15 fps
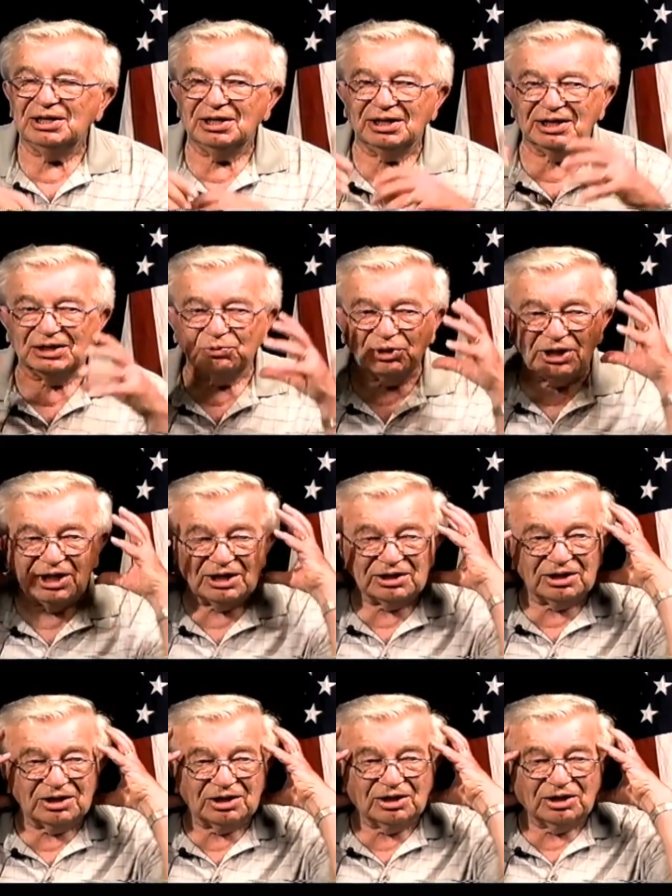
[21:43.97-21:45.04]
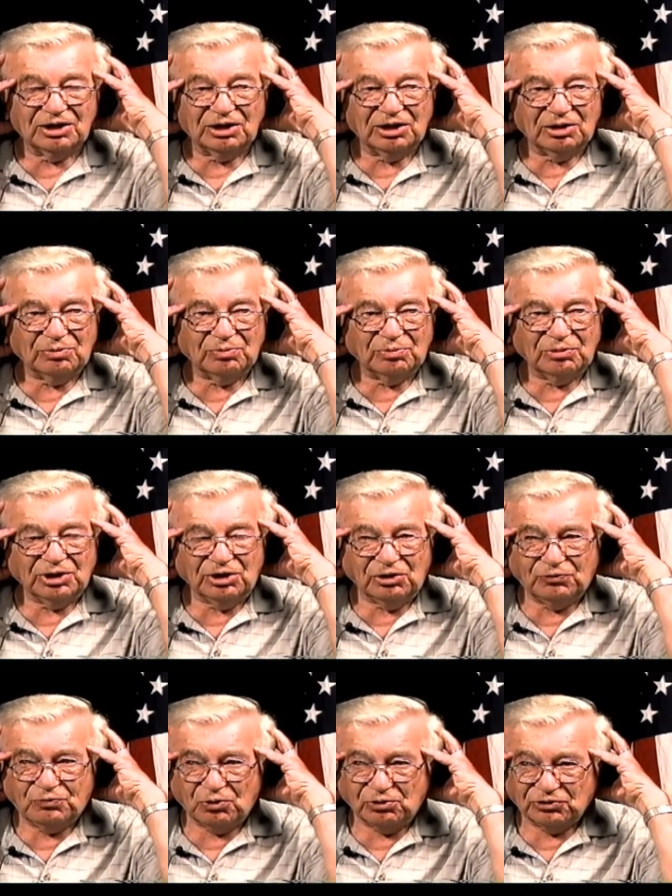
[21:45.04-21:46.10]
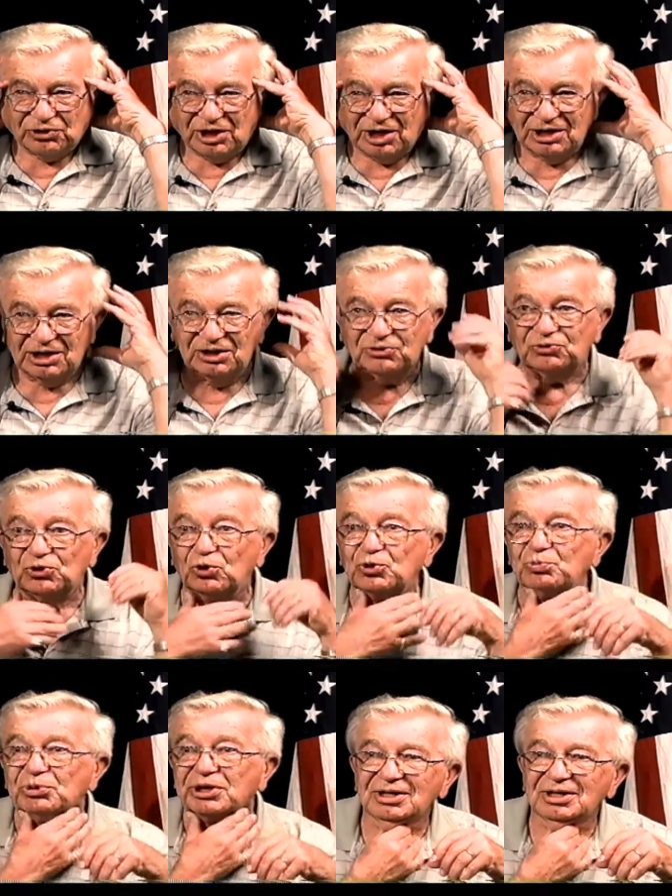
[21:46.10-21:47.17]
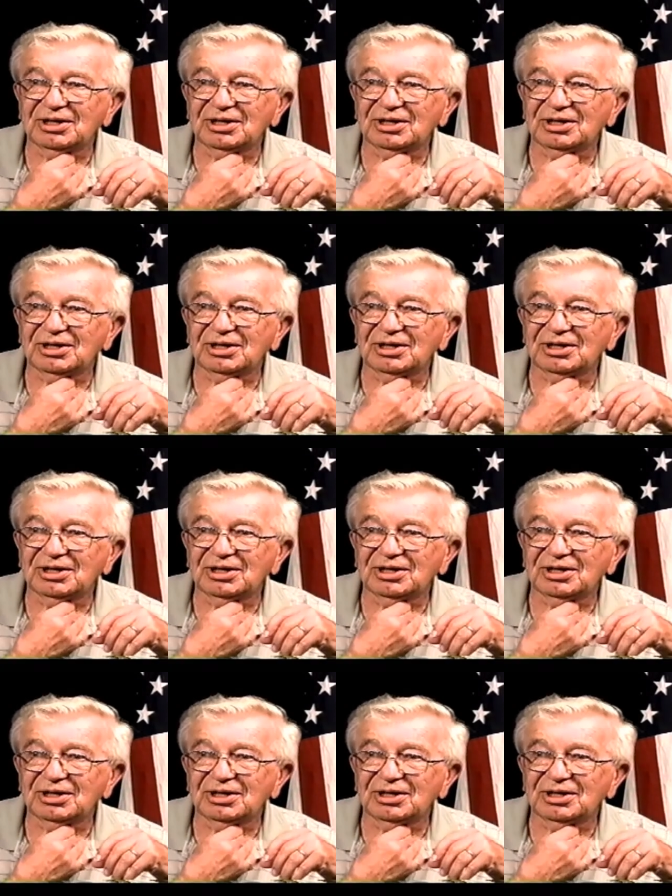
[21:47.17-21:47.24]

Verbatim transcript: and we had earphones on and throat mics